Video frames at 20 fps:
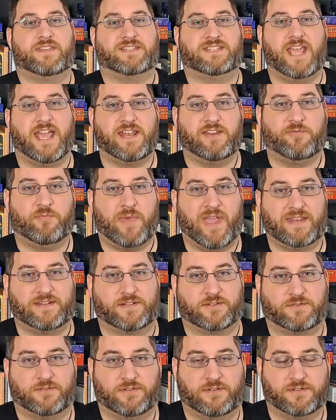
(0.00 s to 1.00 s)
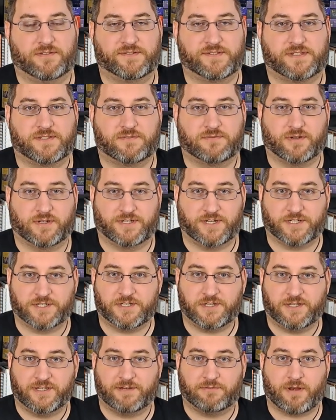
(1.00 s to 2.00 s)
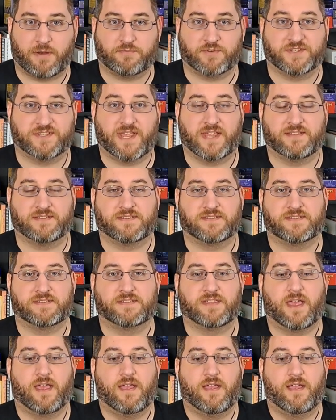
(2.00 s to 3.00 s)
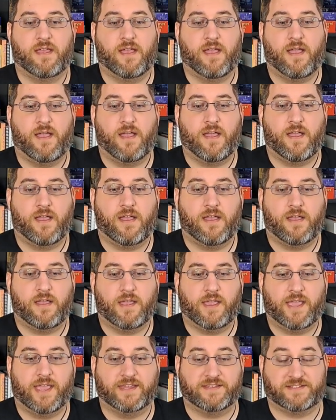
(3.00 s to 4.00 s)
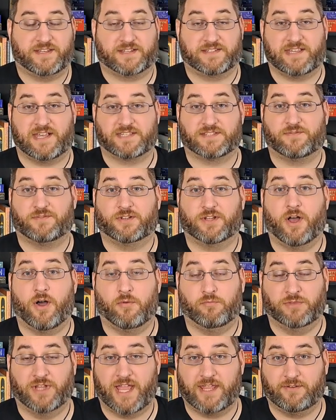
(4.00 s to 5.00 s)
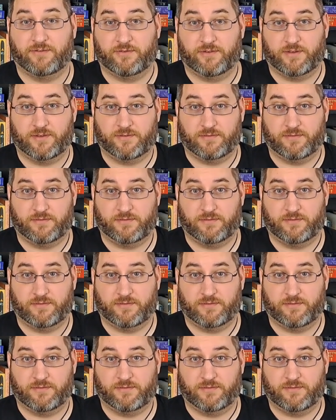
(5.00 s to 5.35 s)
the Ten of Pentacles traditionally represents a successful home life